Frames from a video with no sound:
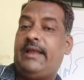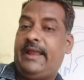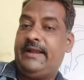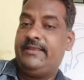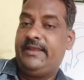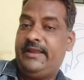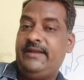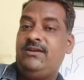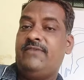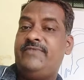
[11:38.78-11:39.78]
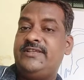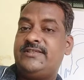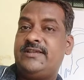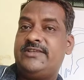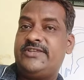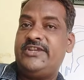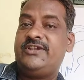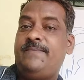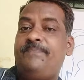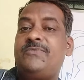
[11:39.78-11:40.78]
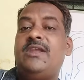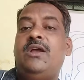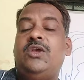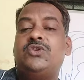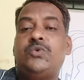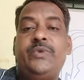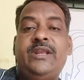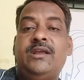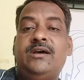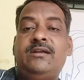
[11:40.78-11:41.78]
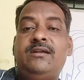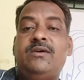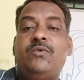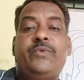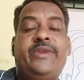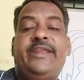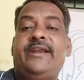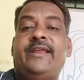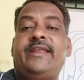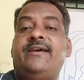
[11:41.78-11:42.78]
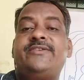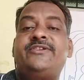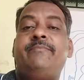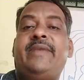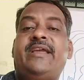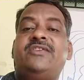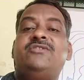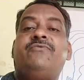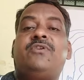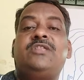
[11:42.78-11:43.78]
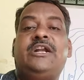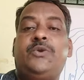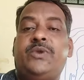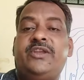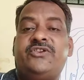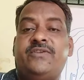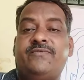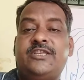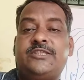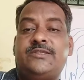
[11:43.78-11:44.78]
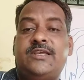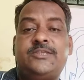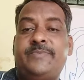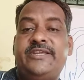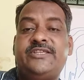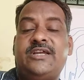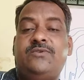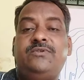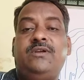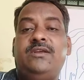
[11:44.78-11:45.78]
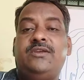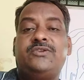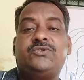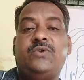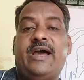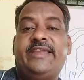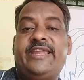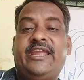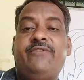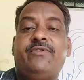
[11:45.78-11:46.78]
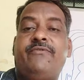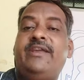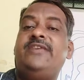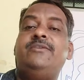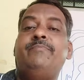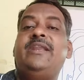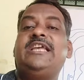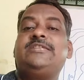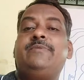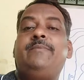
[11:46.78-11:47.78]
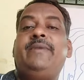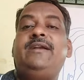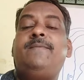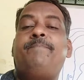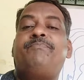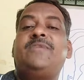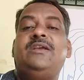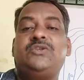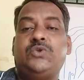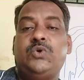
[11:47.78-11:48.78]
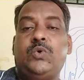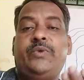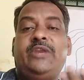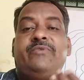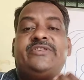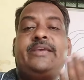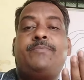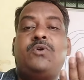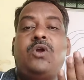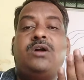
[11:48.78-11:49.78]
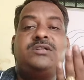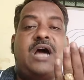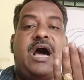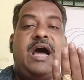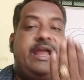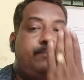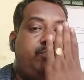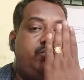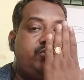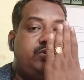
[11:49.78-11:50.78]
at the end of this session. So we learn we need an airstream mechanism for the articulation of the speech sound. So I gave a very simple experiment. So when we say prolonged ah and put